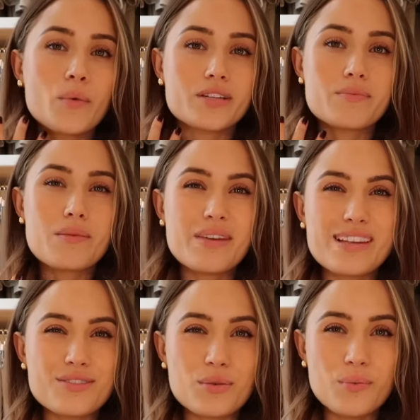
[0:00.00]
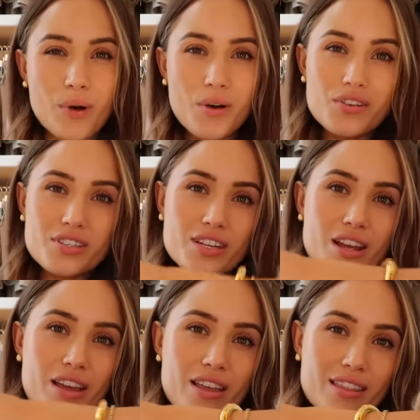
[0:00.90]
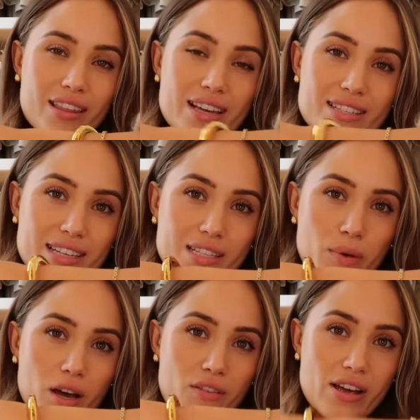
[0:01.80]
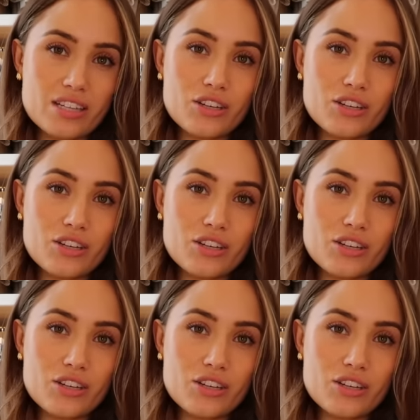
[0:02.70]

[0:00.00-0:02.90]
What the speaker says: which maybe isn't a watch, this is perfect.